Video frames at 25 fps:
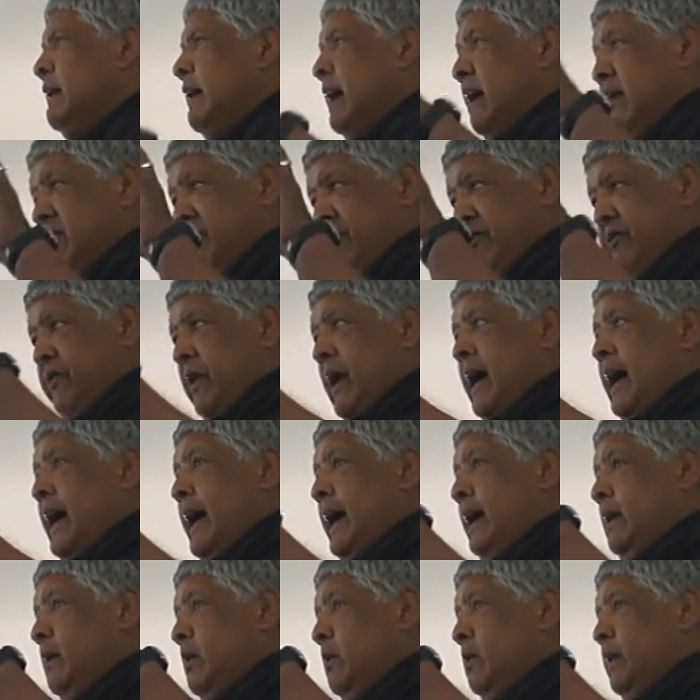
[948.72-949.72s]
and
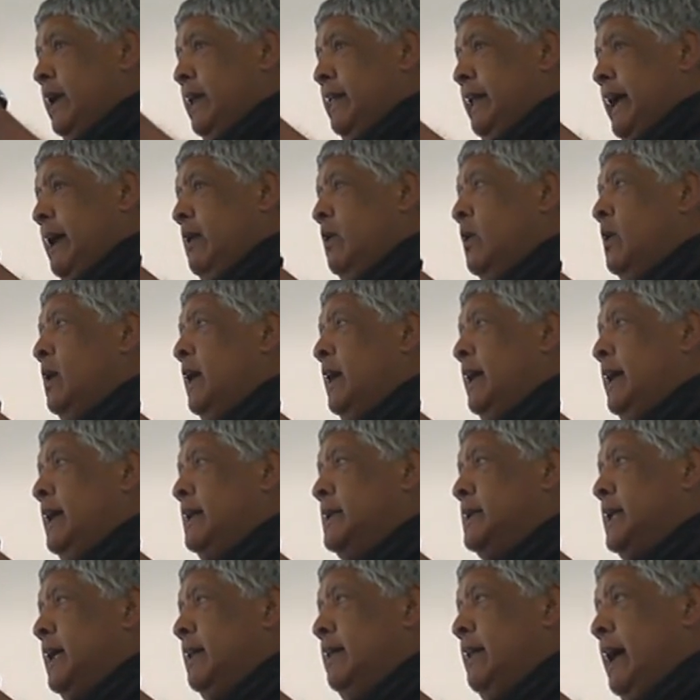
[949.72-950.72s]
find where that oil
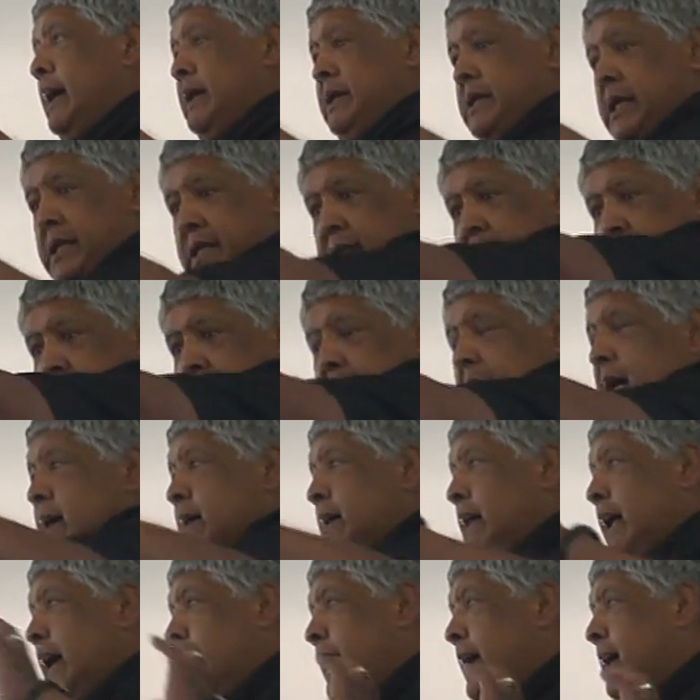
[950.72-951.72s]
is, and they just
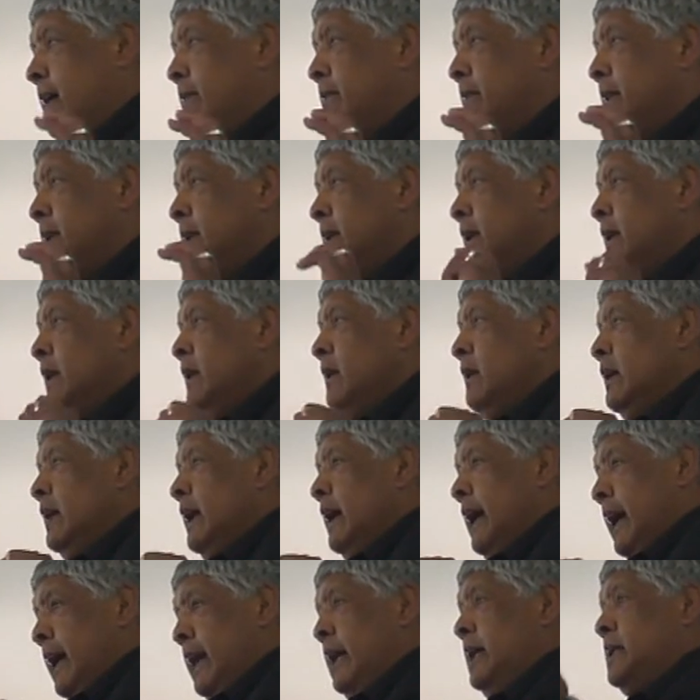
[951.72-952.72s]
suck that up.
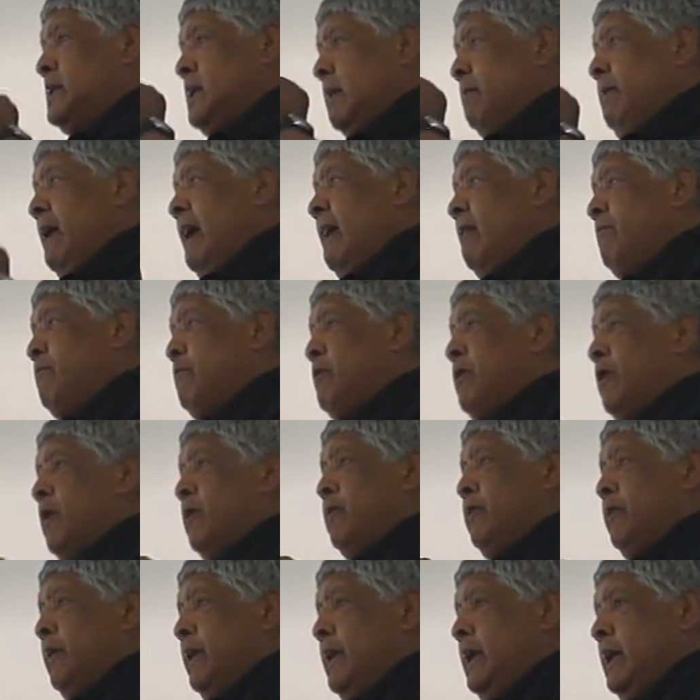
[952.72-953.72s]
It is about
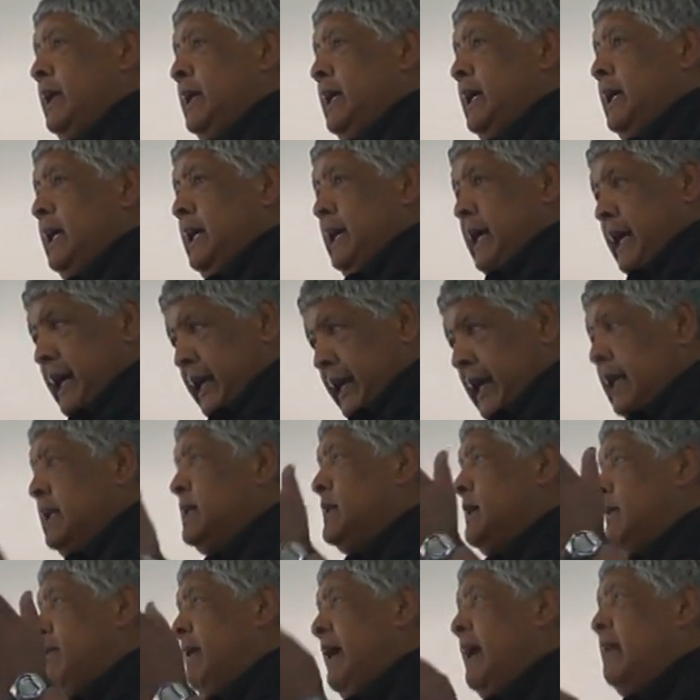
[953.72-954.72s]
profit. It
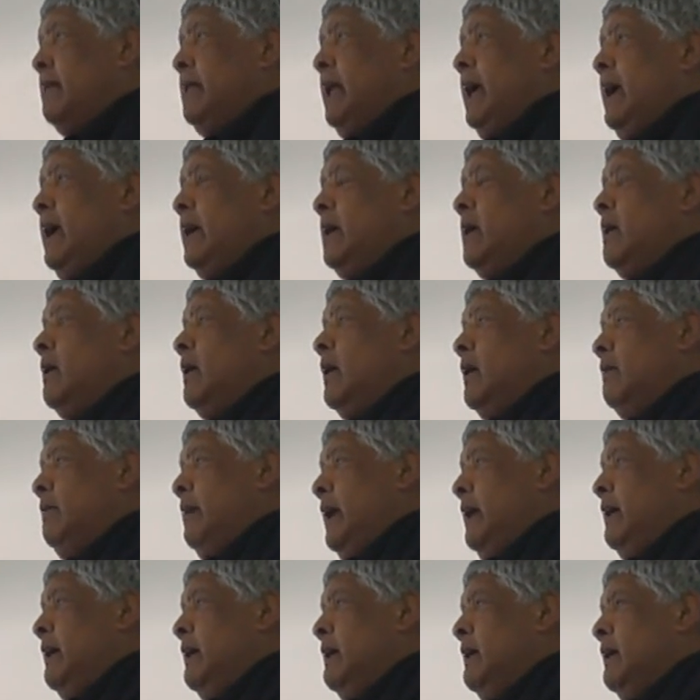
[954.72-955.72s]
is about the
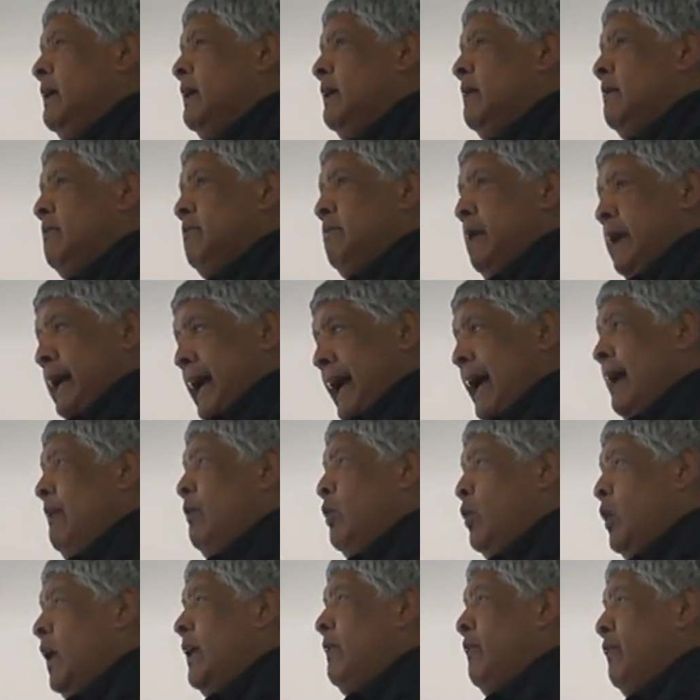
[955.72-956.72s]
economy, but
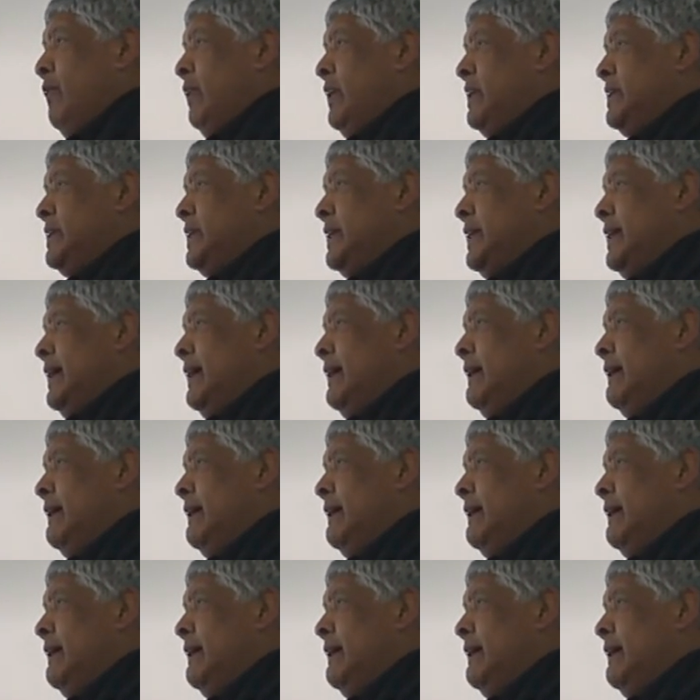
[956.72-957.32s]
at what risk?